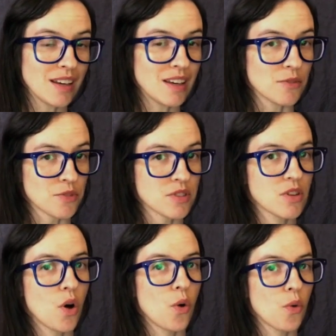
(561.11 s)
If
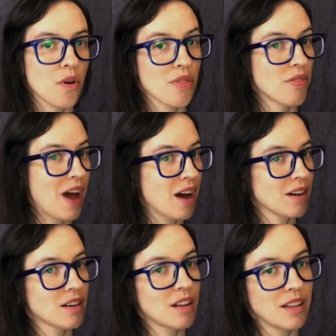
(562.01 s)
so, that
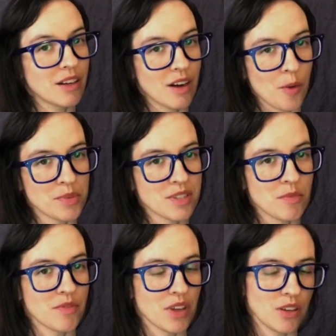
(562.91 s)
could clear up some
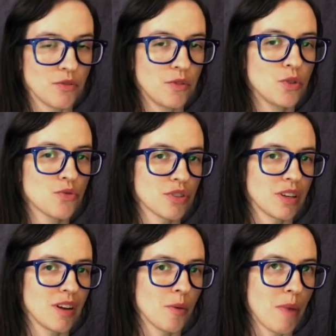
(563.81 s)
of the
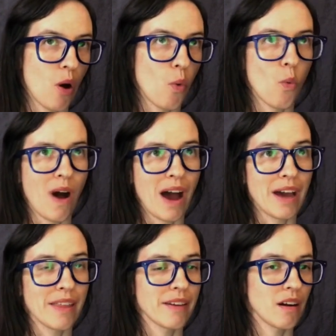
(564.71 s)
confusion about
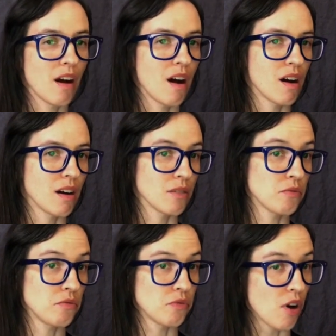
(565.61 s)
why there are
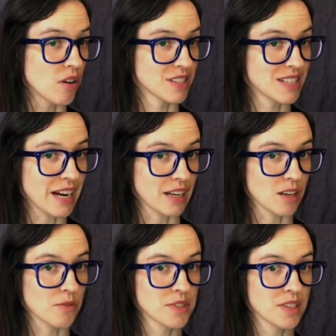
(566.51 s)
false
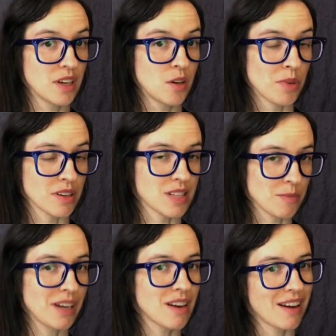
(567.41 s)
negatives, because they
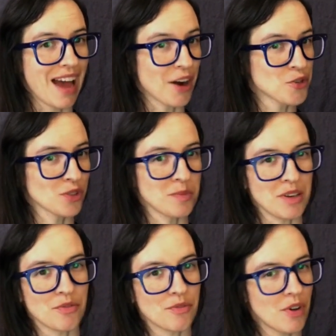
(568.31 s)
might not actually be
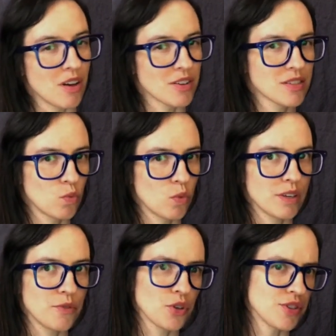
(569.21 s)
false. What
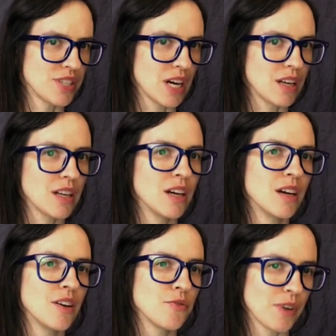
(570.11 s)
if you're done
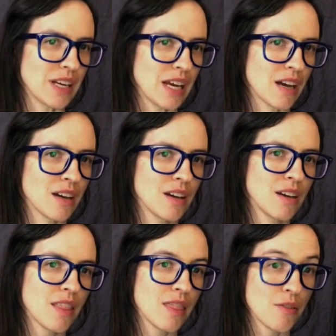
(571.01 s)
fighting
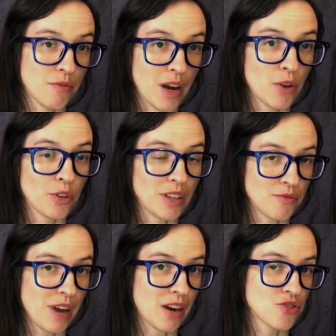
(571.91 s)
the viral
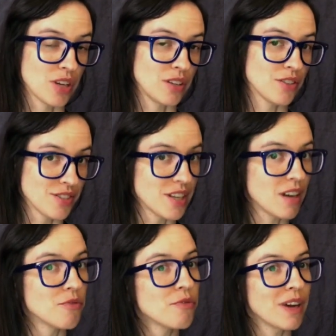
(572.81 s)
infection, you're
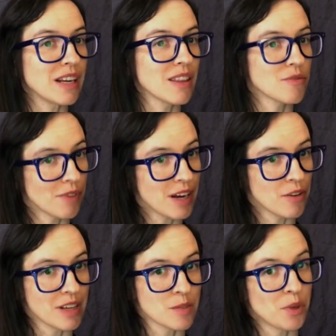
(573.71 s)
done fighting the
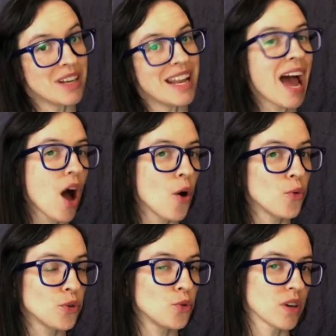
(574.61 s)
virus, but now
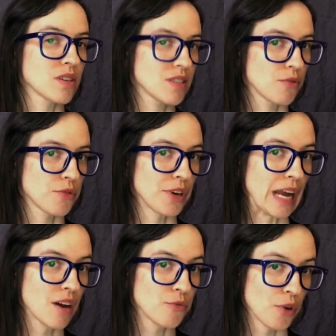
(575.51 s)
you are
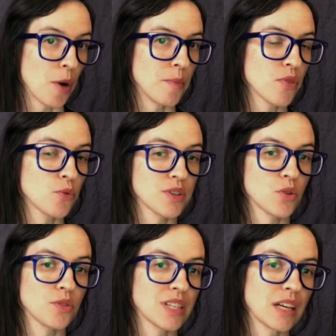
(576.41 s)
suffering from the
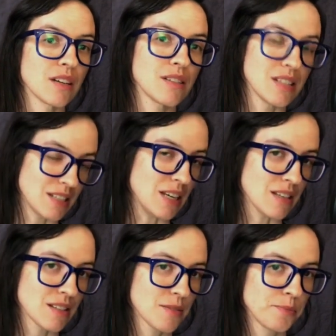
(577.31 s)
resulting
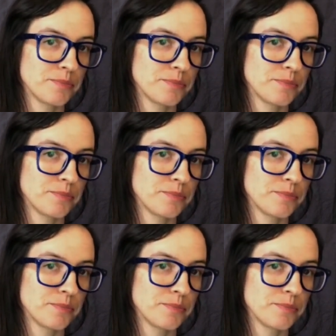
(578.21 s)
disease?